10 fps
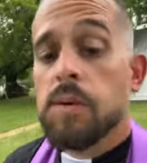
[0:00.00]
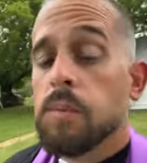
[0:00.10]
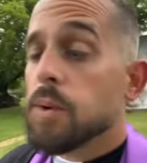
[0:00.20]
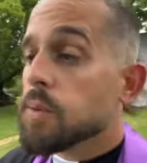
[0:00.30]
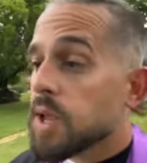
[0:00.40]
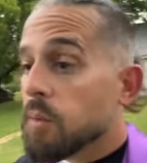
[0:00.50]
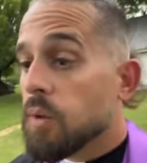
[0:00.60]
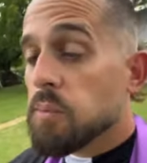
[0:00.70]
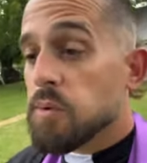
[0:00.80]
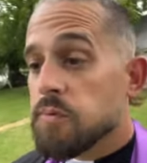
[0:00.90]
We don't care
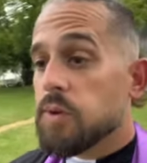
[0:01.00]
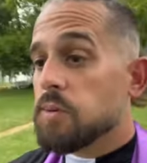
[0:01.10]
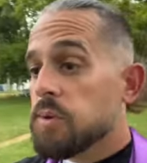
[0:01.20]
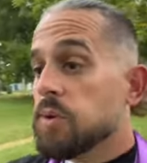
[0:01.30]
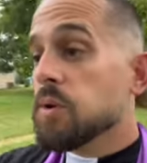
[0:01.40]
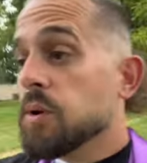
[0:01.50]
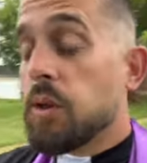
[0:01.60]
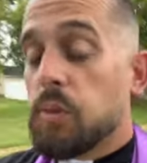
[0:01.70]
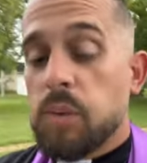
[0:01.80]
what we're filming, or you,